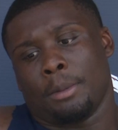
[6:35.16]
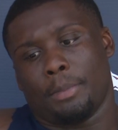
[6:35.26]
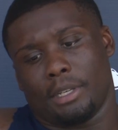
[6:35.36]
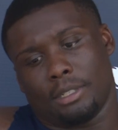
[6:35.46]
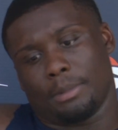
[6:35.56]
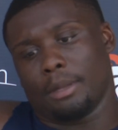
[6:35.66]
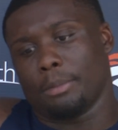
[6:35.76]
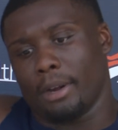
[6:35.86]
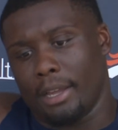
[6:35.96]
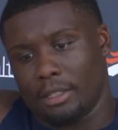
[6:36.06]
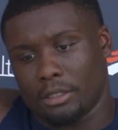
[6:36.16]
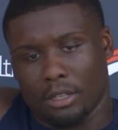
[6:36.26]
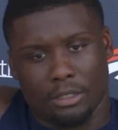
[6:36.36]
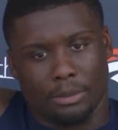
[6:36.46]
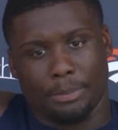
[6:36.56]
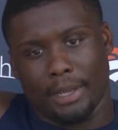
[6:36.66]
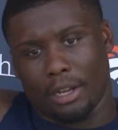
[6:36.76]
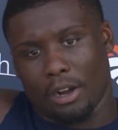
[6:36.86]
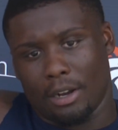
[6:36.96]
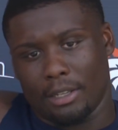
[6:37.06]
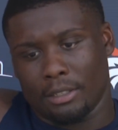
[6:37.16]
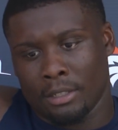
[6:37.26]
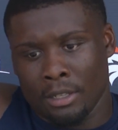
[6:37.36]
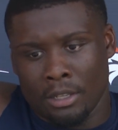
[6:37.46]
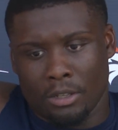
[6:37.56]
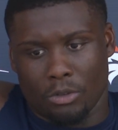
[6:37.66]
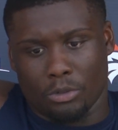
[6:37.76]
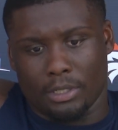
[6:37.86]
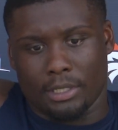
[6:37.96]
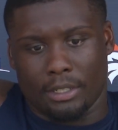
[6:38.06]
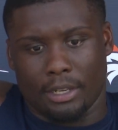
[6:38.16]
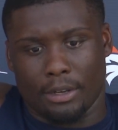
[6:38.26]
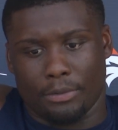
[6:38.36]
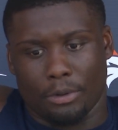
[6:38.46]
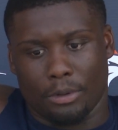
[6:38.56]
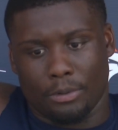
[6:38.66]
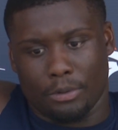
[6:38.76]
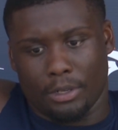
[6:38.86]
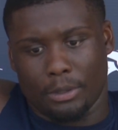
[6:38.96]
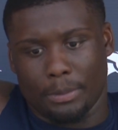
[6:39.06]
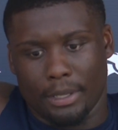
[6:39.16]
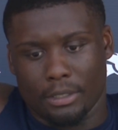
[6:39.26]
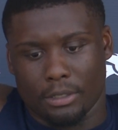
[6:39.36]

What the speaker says: picked some of their brains, talked to Ben Garland, who was a center here for a little bit.